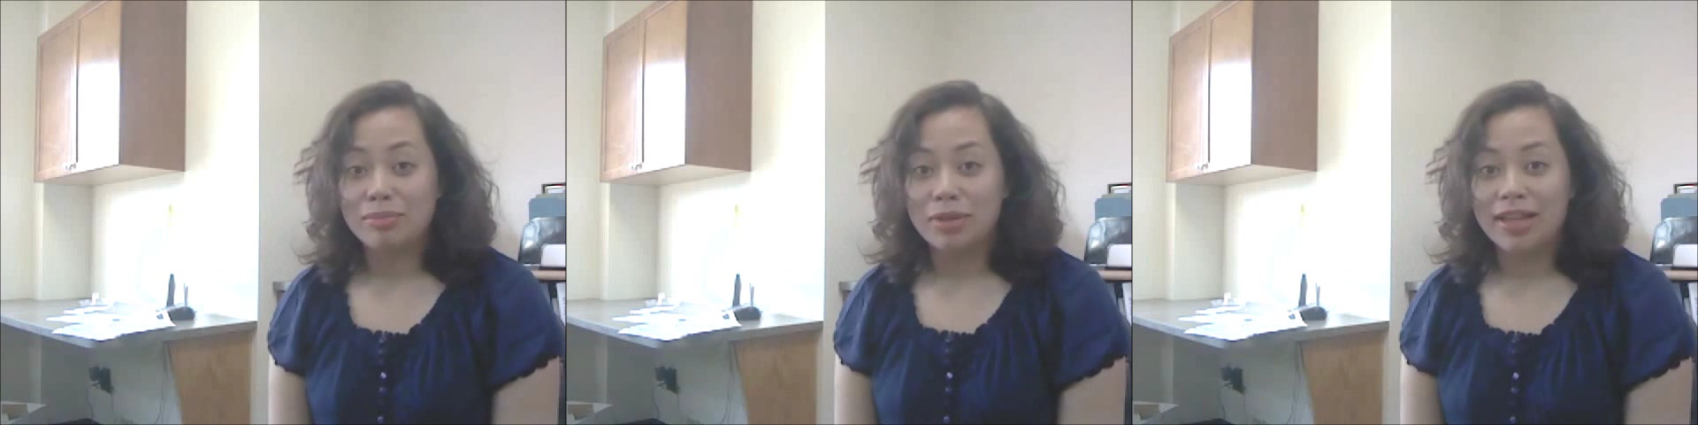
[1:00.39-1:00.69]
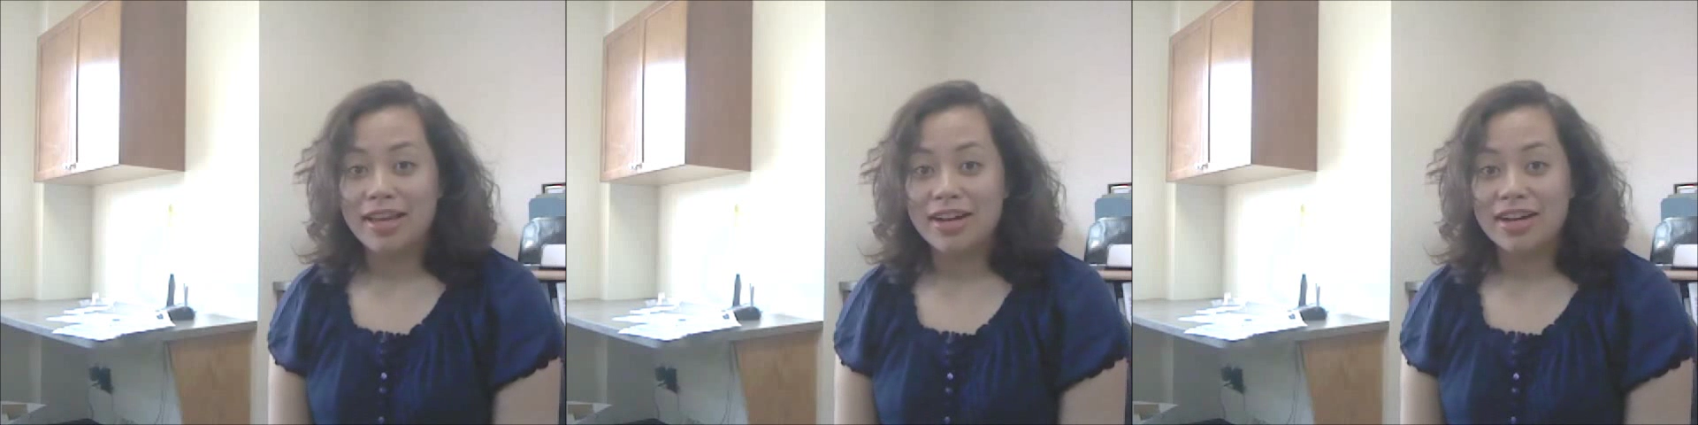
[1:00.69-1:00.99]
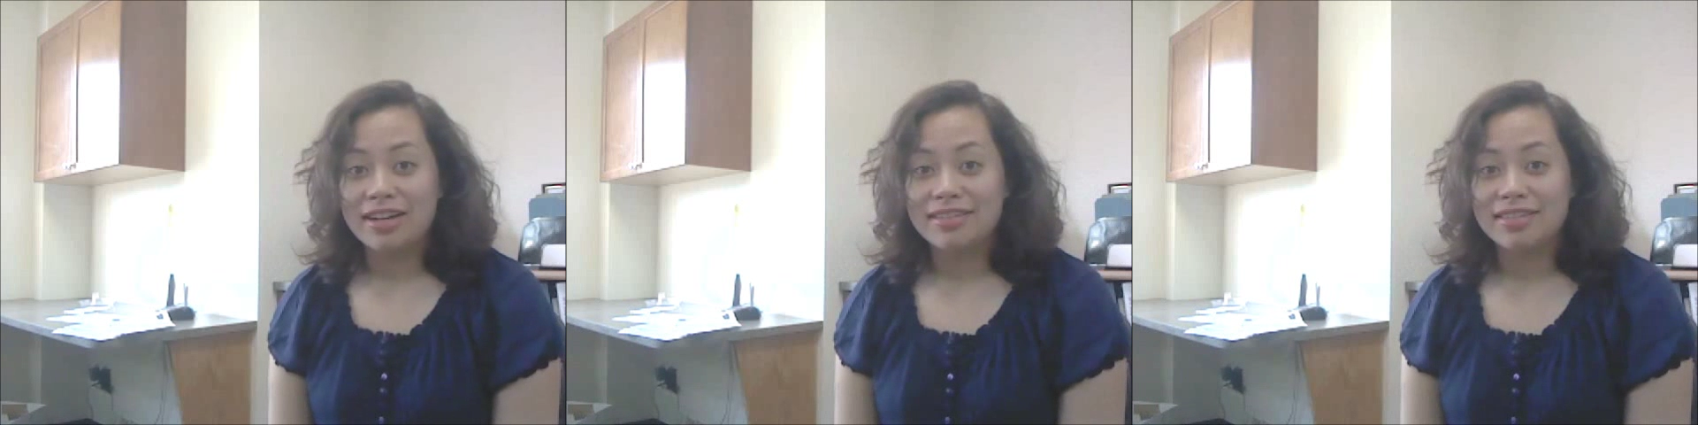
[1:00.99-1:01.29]
player
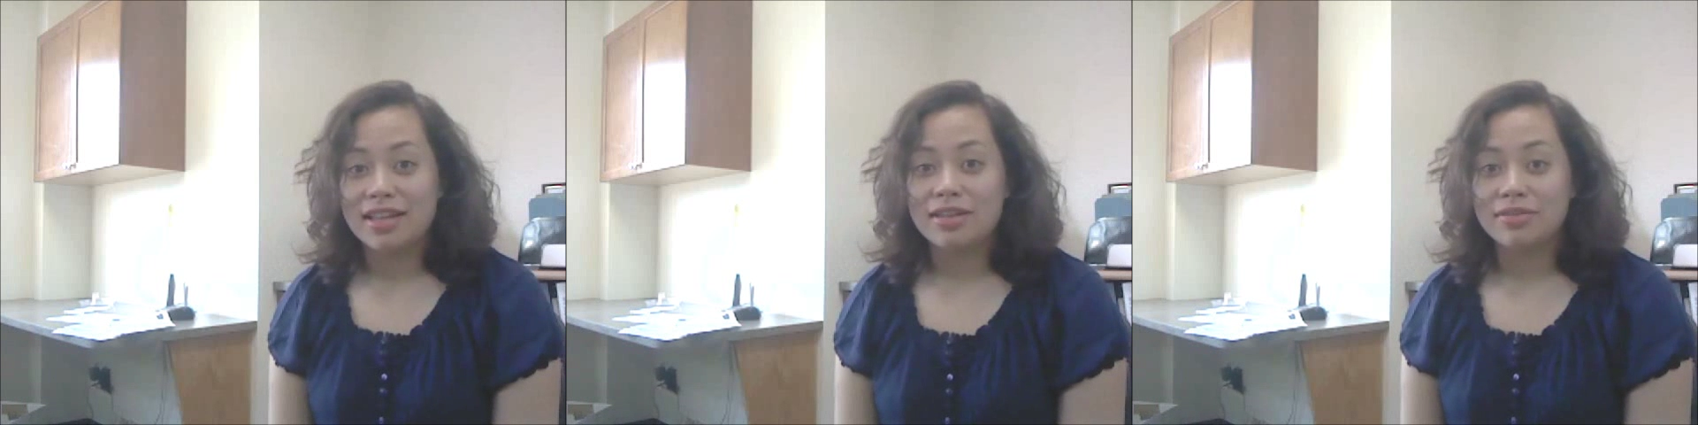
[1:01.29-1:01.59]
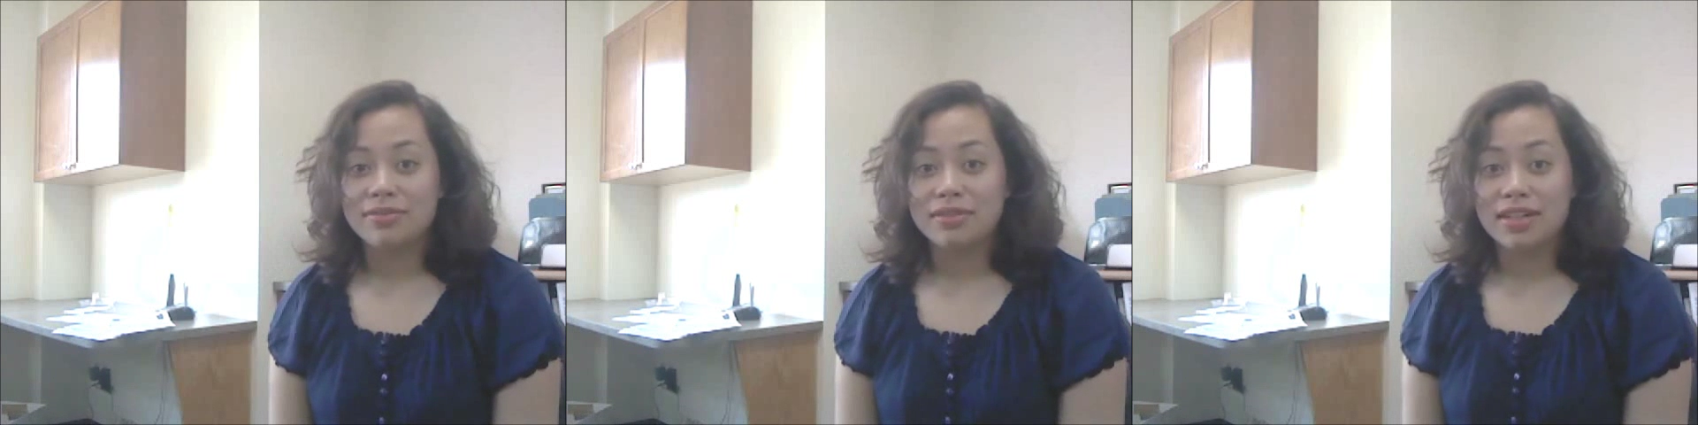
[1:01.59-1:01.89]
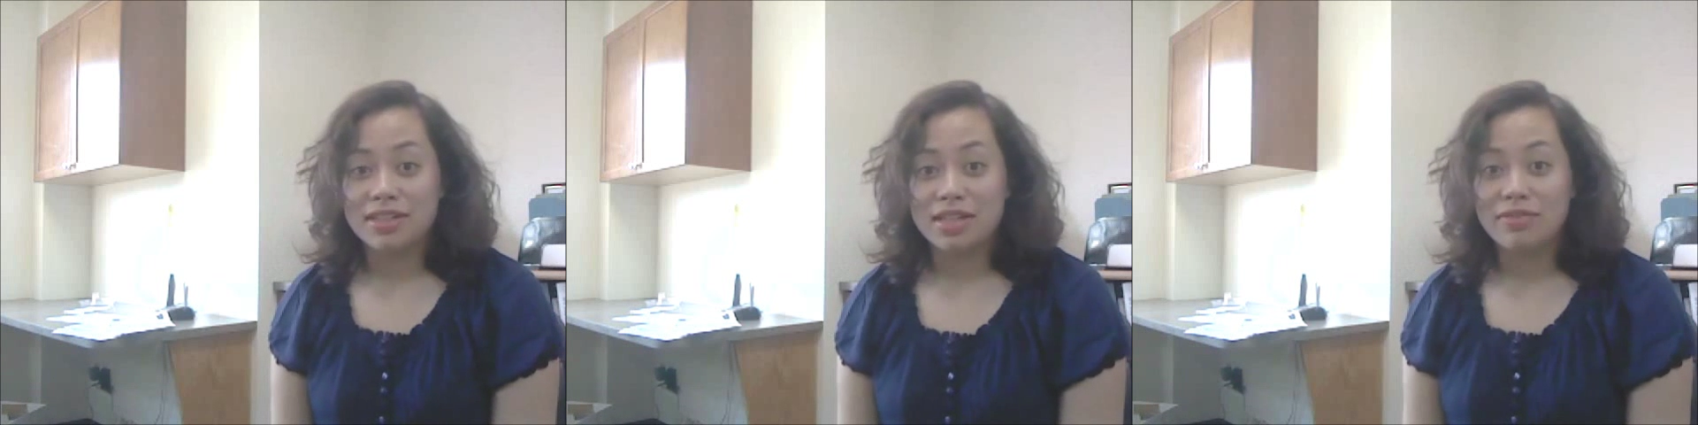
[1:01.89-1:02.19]
instead of a
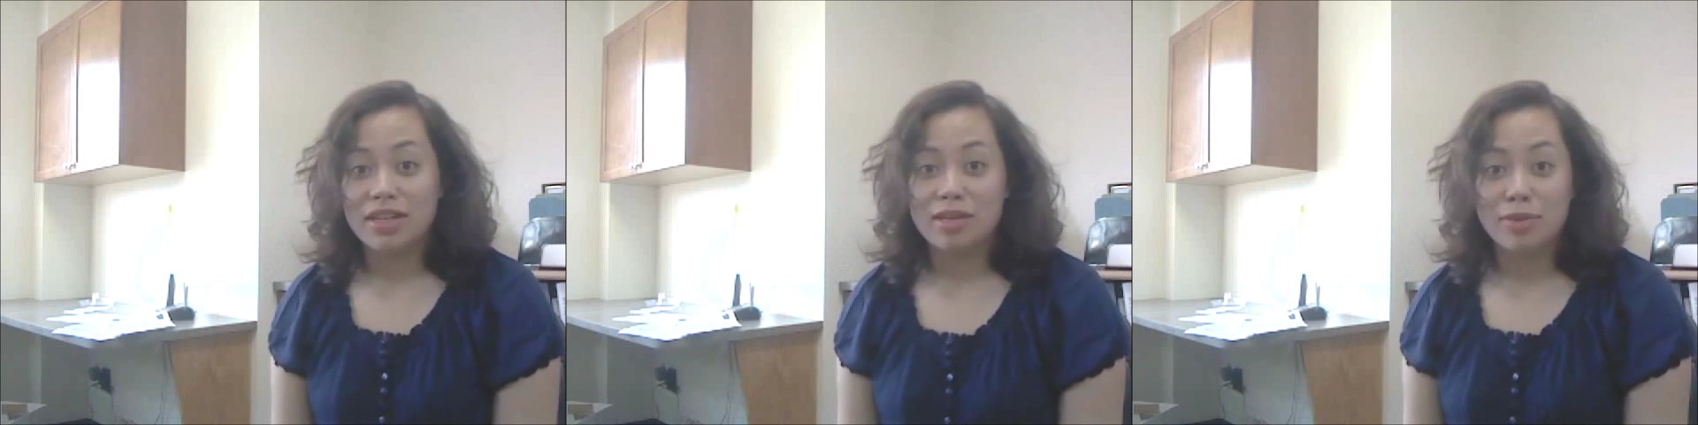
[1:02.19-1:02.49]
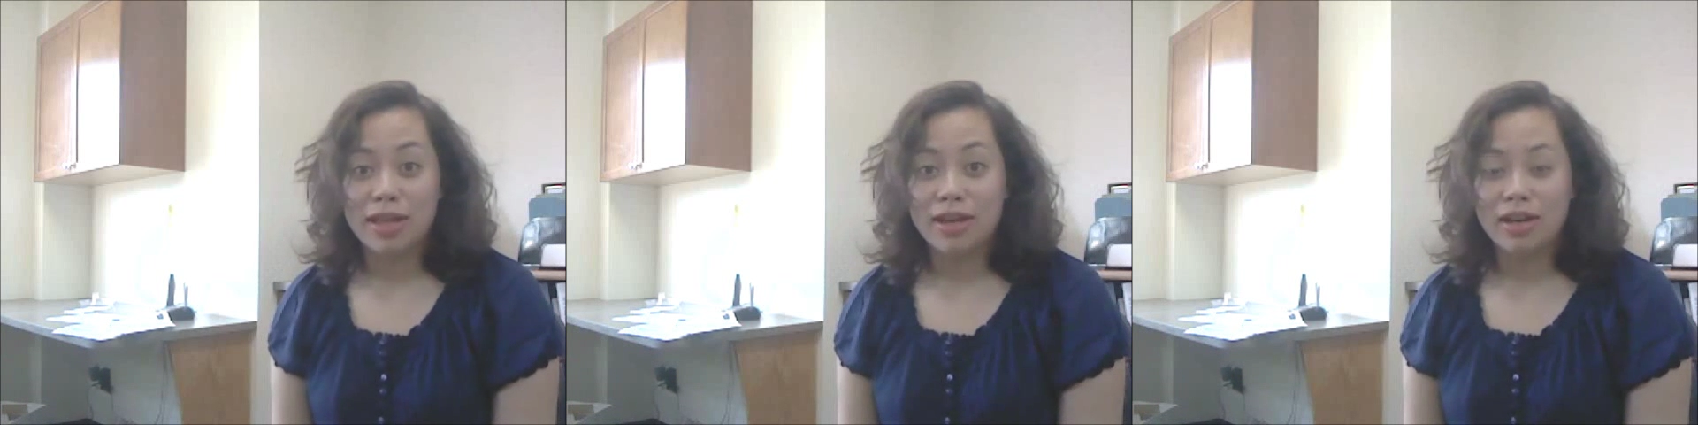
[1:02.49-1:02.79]
DVD player.